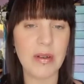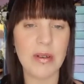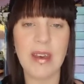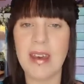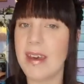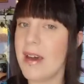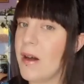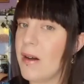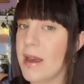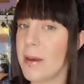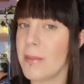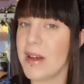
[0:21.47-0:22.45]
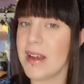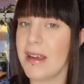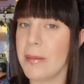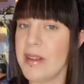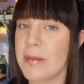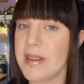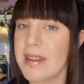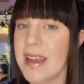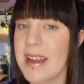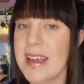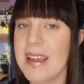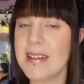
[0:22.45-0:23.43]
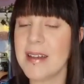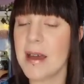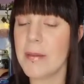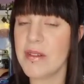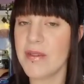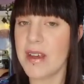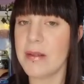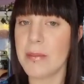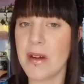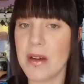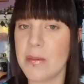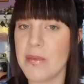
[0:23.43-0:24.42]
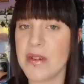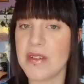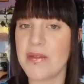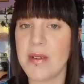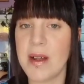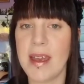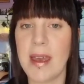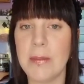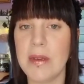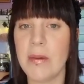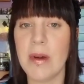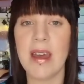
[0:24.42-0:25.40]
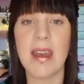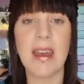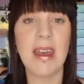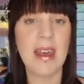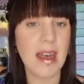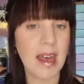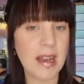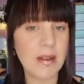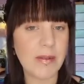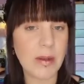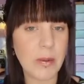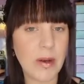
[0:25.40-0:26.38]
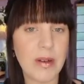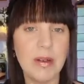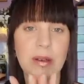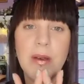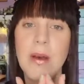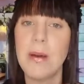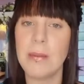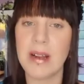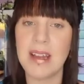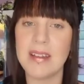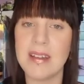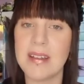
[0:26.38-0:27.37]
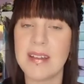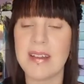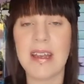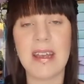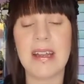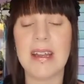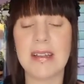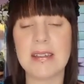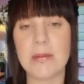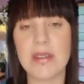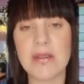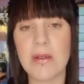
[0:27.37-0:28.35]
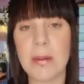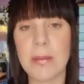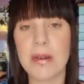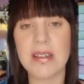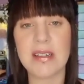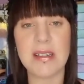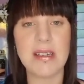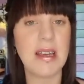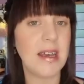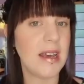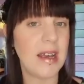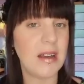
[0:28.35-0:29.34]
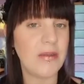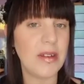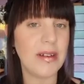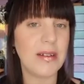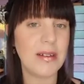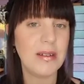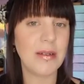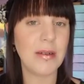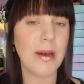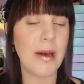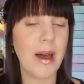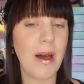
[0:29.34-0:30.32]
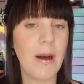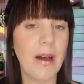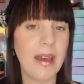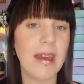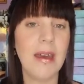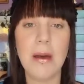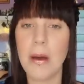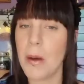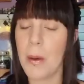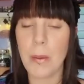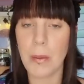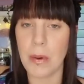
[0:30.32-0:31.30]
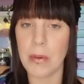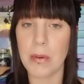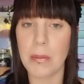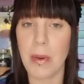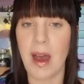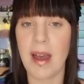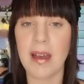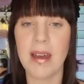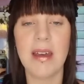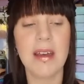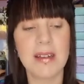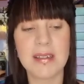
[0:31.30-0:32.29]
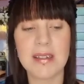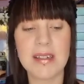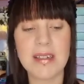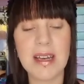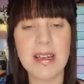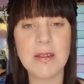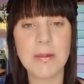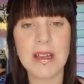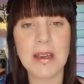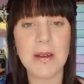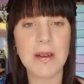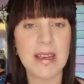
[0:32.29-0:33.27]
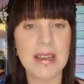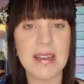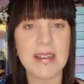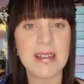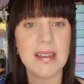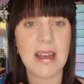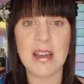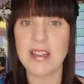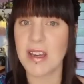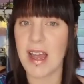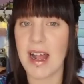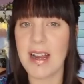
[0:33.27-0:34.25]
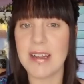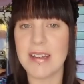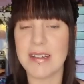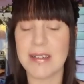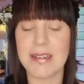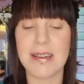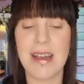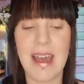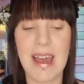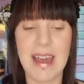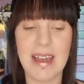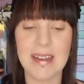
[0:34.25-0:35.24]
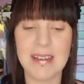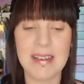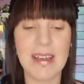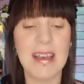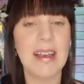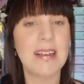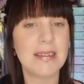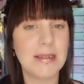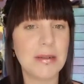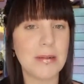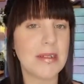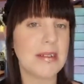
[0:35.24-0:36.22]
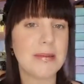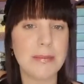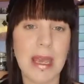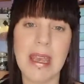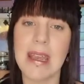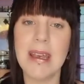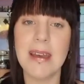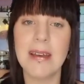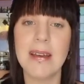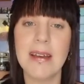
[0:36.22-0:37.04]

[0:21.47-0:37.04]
you're new here, hi, my name is Mercedes. I'm the face behind Brushfly MUA. And if you are new, please consider hitting that subscribe button. And if you're not new, hi, welcome back. So today's video is a challenge. And it's not just me